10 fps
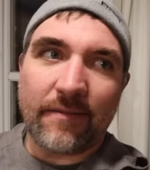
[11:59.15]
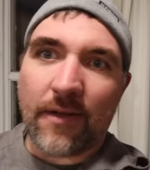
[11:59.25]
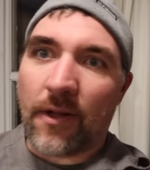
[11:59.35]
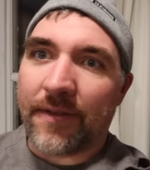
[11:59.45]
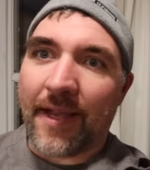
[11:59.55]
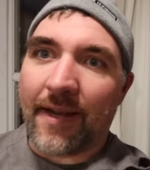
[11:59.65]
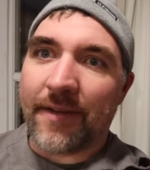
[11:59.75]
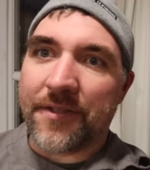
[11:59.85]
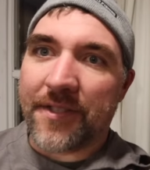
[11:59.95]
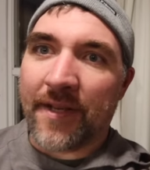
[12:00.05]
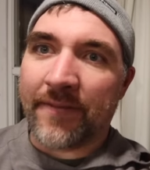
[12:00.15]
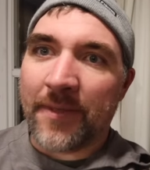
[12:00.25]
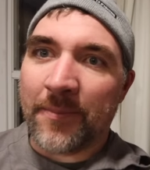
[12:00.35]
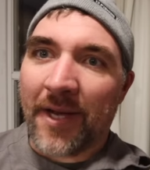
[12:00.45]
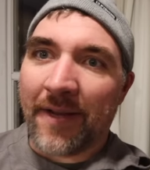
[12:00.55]
all 10 inches of
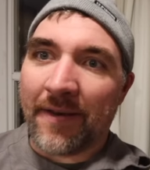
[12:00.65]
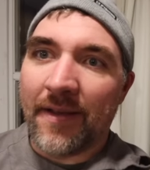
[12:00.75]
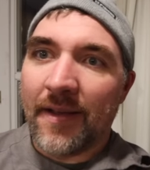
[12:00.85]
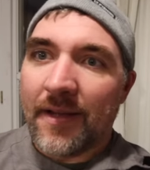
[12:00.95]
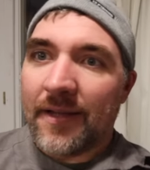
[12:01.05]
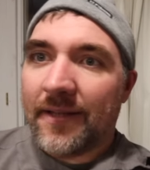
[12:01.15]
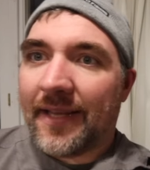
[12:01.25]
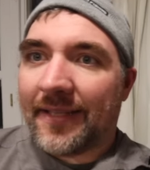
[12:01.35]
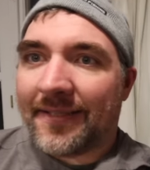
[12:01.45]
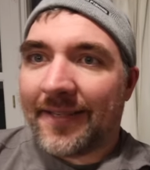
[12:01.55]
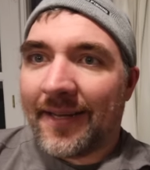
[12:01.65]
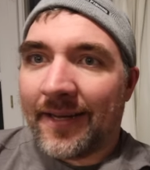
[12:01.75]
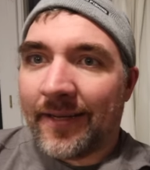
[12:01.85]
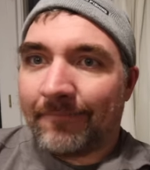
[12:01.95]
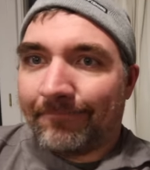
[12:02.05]
it, but that's,
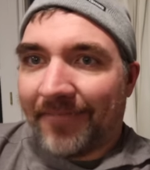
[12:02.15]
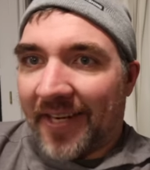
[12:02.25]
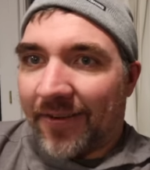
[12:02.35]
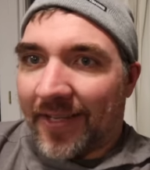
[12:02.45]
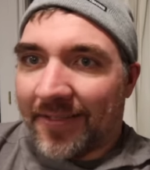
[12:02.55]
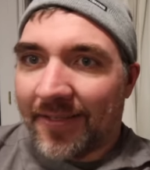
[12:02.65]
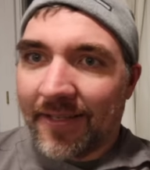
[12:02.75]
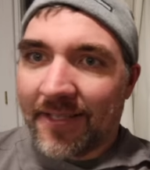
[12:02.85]
uh, you know, that's an